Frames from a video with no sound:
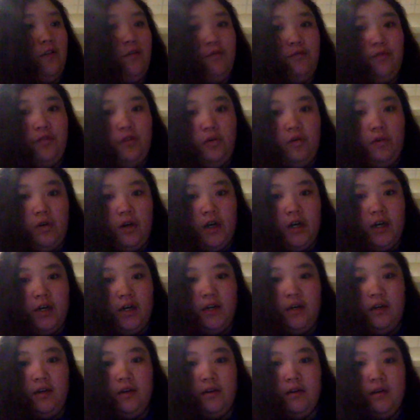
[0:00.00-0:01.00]
4
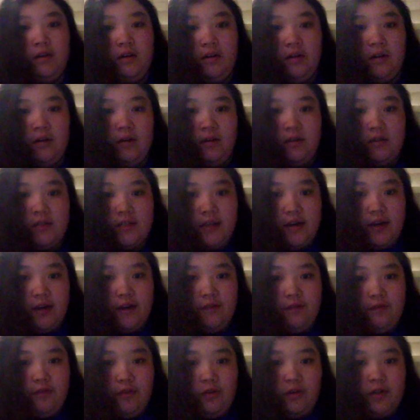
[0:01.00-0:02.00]

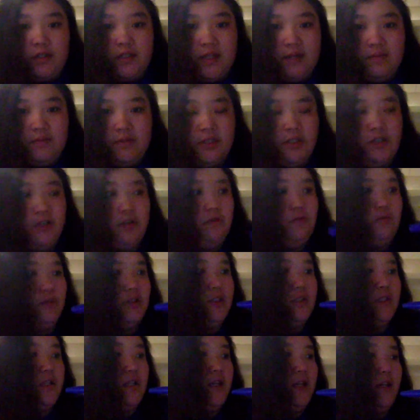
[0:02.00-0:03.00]
times 2, which
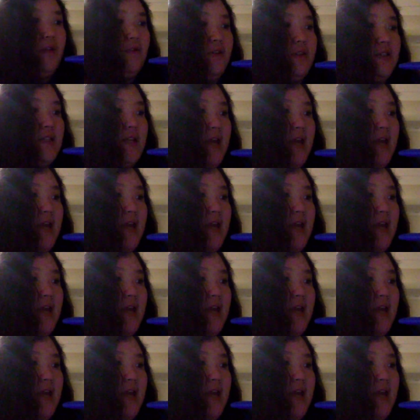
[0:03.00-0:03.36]
is going to give us